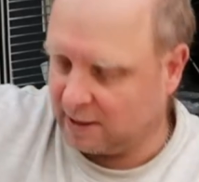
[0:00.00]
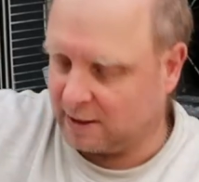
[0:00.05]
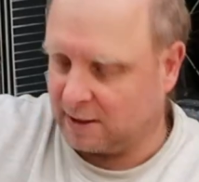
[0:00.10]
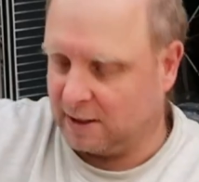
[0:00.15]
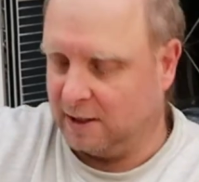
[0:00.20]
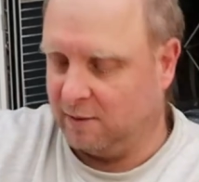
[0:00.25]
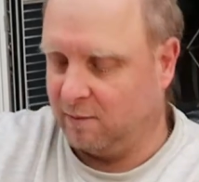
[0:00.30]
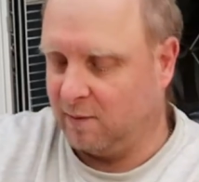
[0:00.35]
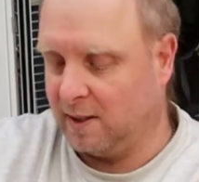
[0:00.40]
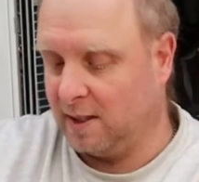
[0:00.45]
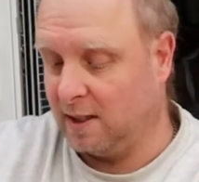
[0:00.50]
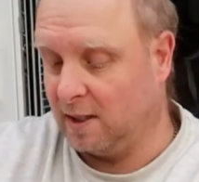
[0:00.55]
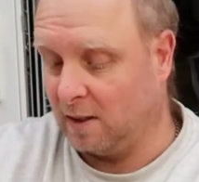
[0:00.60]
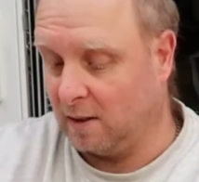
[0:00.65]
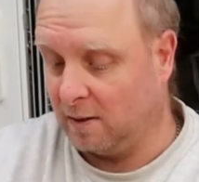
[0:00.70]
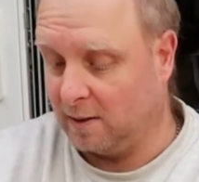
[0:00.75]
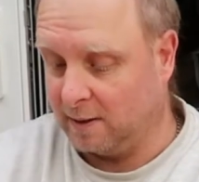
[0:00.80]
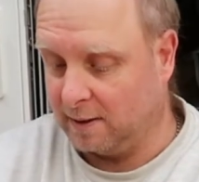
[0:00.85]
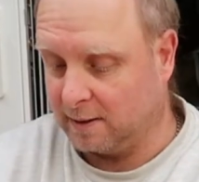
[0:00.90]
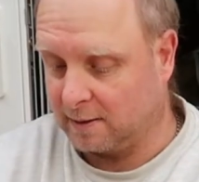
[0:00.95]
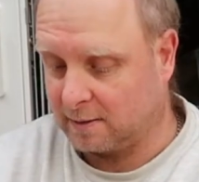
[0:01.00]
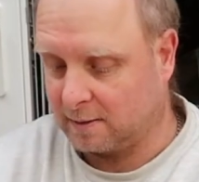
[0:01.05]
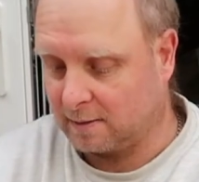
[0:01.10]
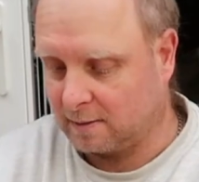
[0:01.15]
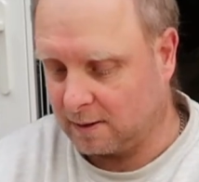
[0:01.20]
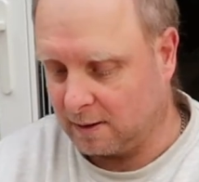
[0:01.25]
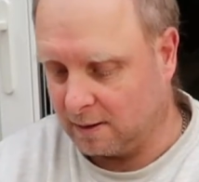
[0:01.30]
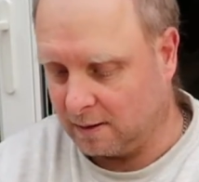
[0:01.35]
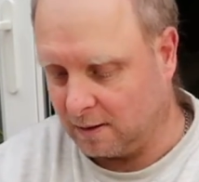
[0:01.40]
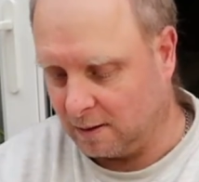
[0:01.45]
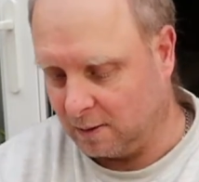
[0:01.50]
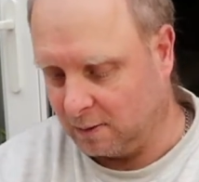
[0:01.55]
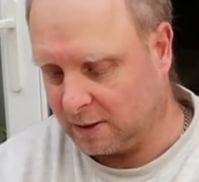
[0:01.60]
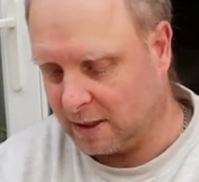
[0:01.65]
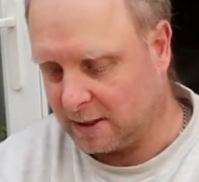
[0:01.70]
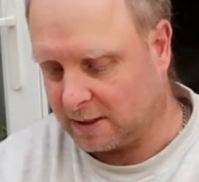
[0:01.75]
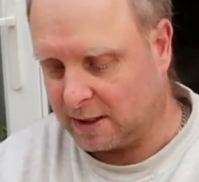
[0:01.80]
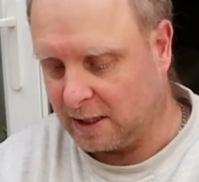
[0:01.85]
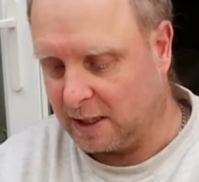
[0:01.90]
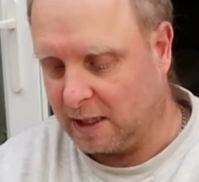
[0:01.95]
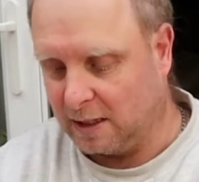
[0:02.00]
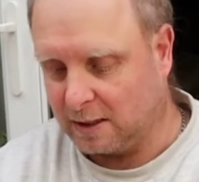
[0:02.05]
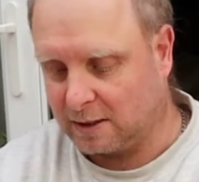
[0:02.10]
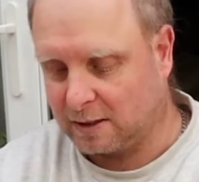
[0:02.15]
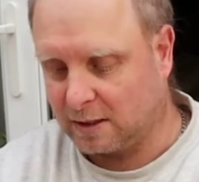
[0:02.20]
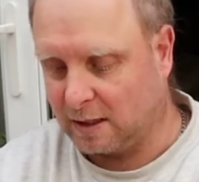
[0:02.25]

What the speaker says: actually realised that I was actually